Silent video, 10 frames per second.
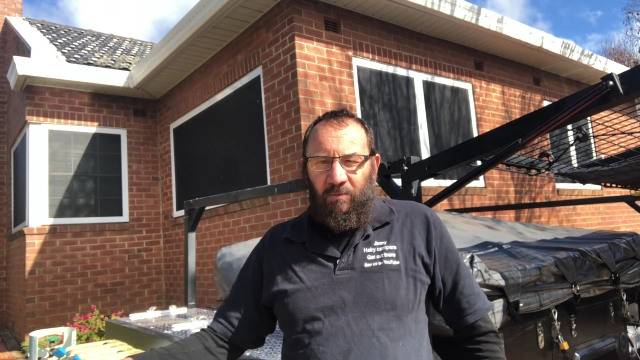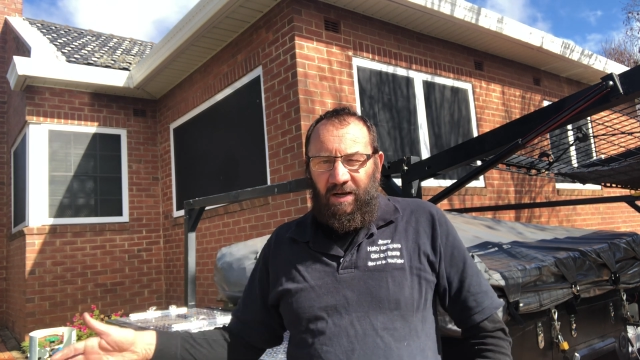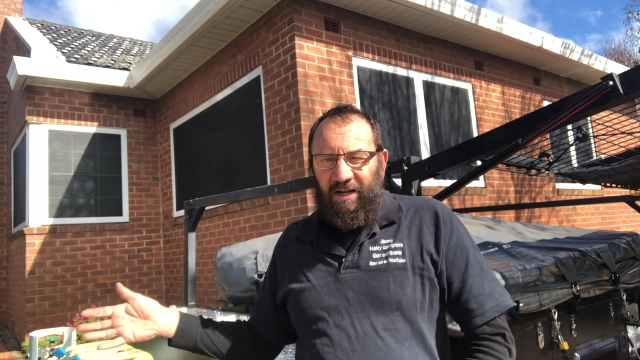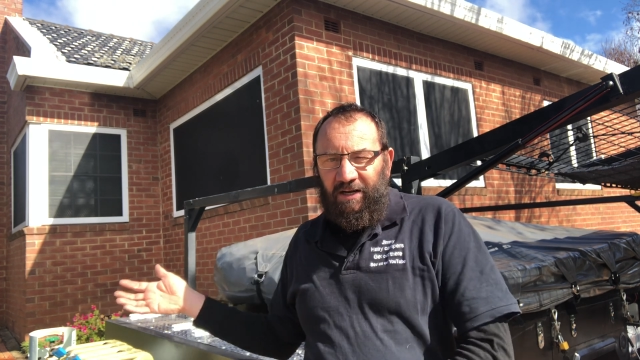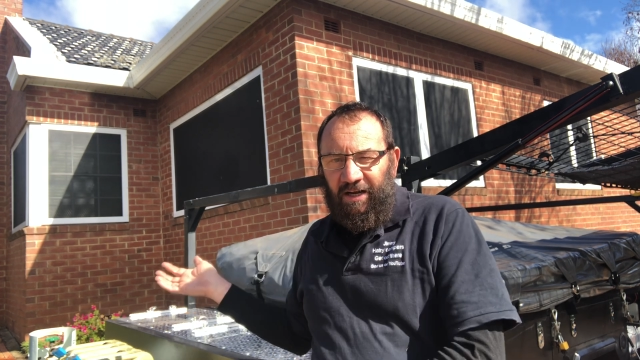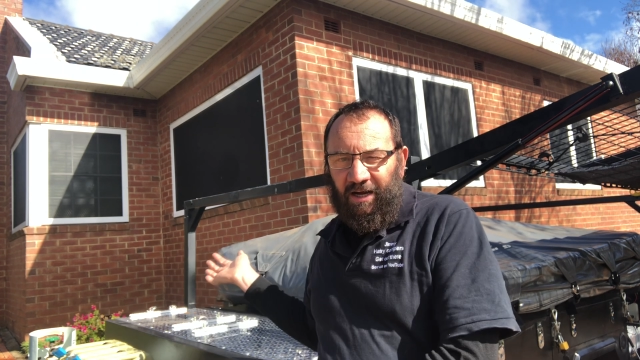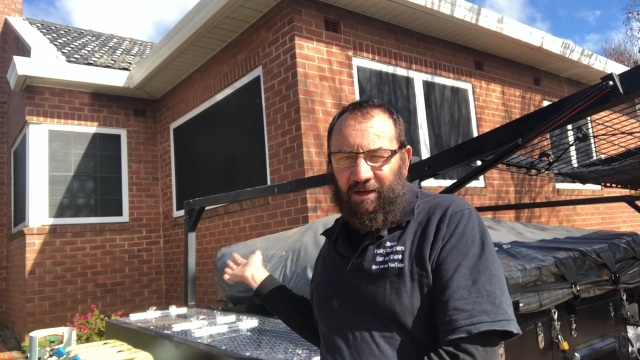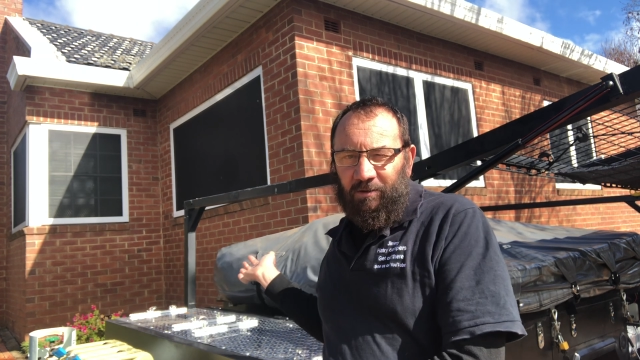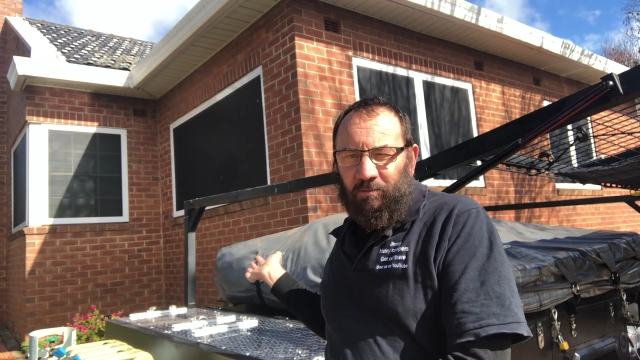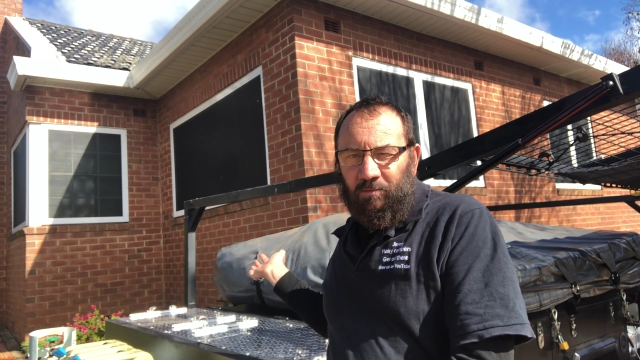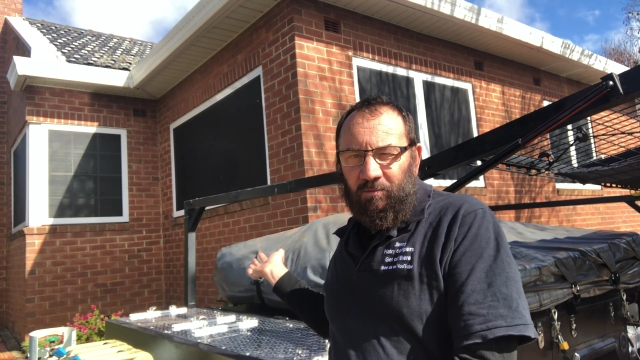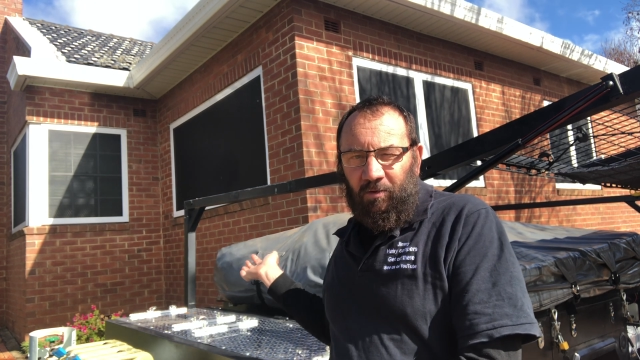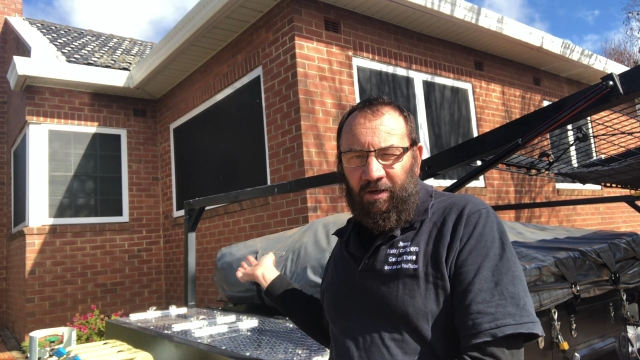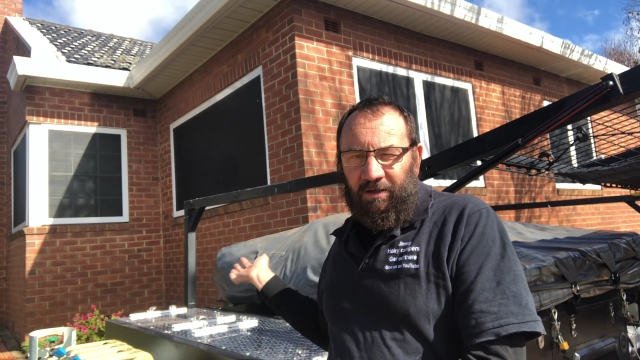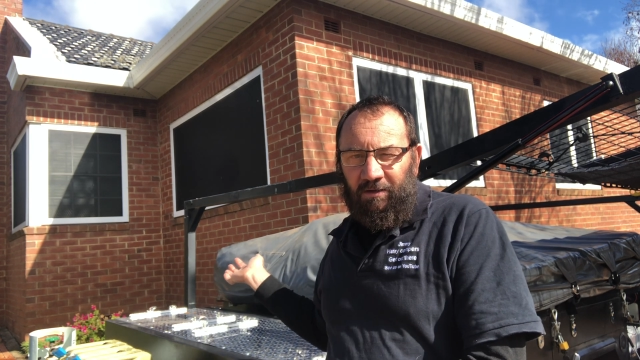ready to go.
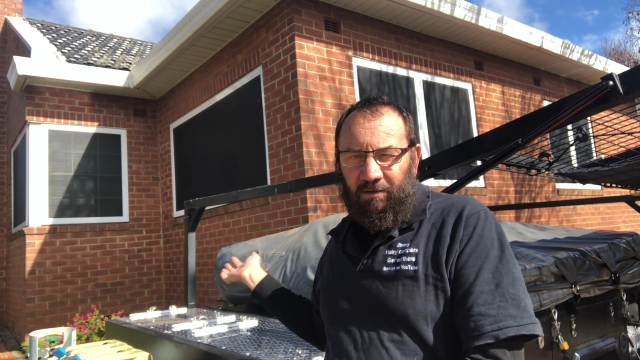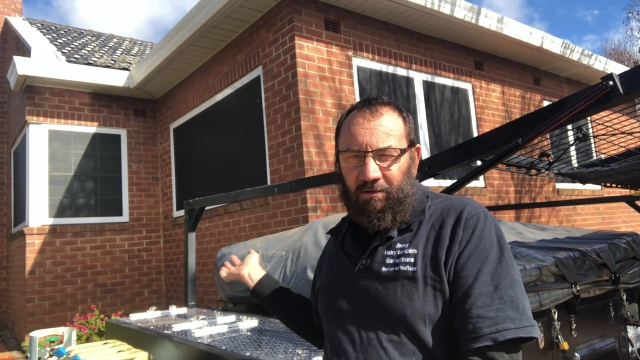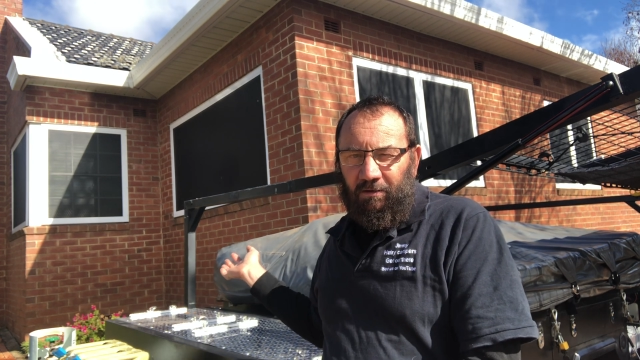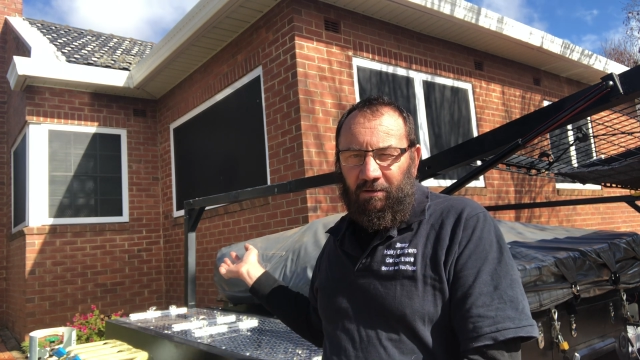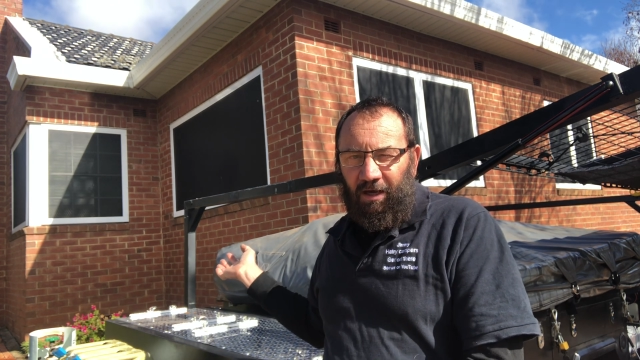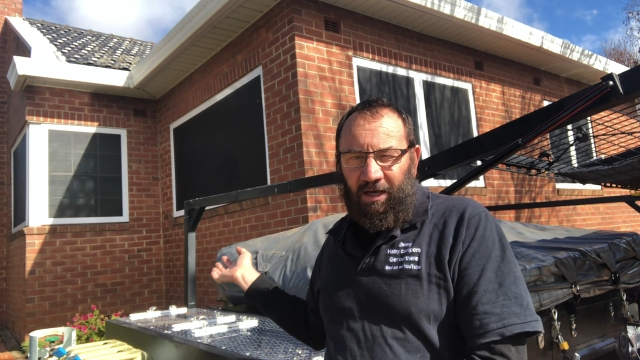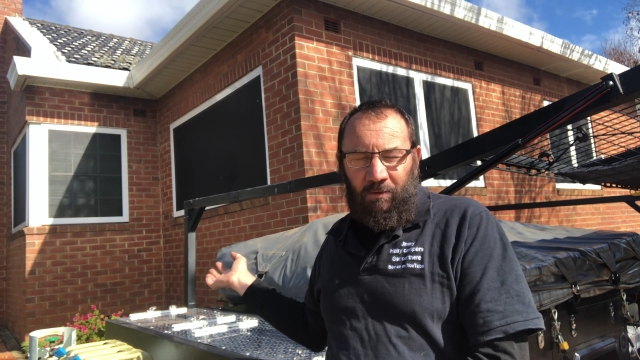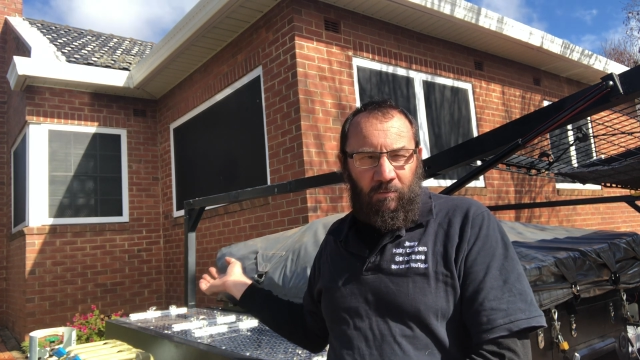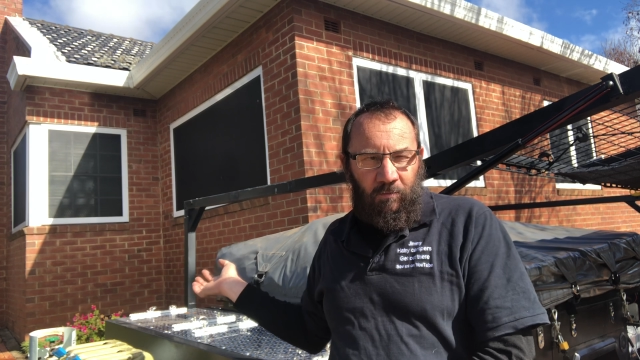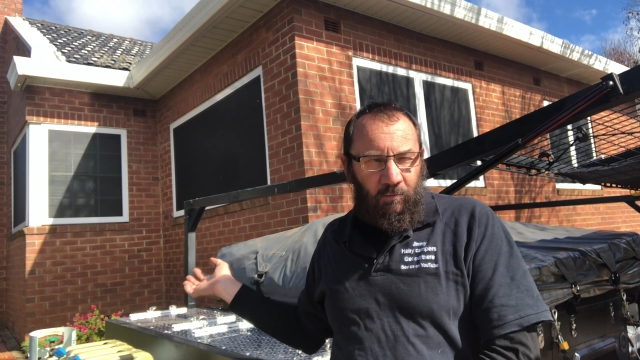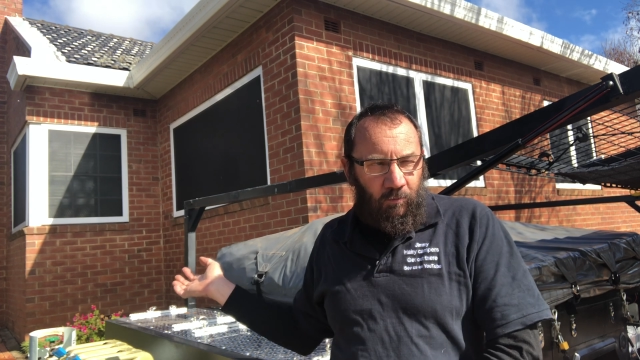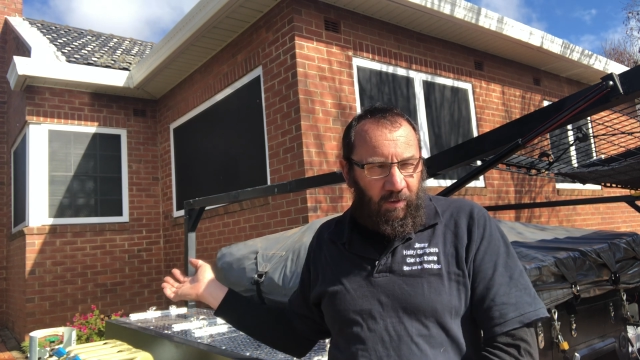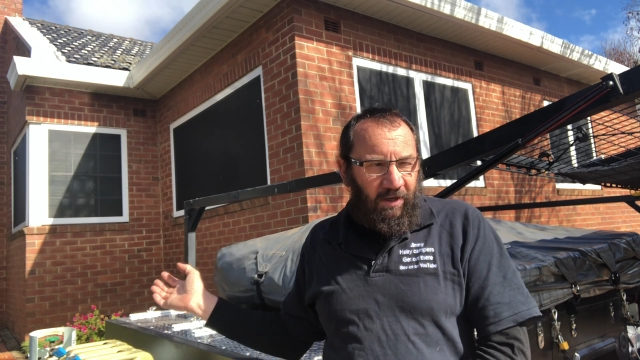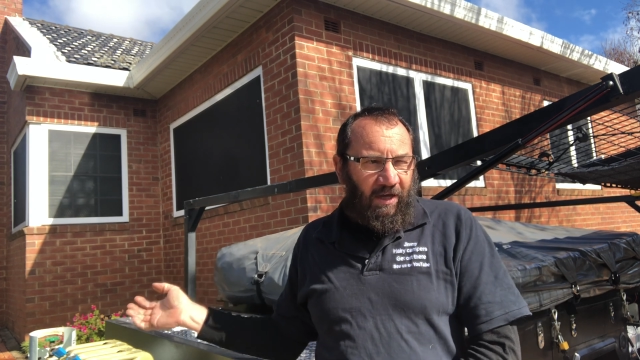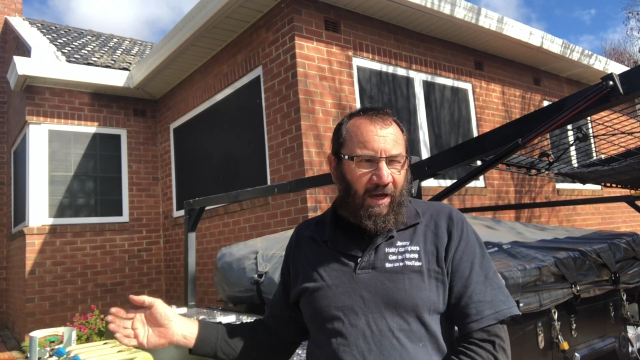And we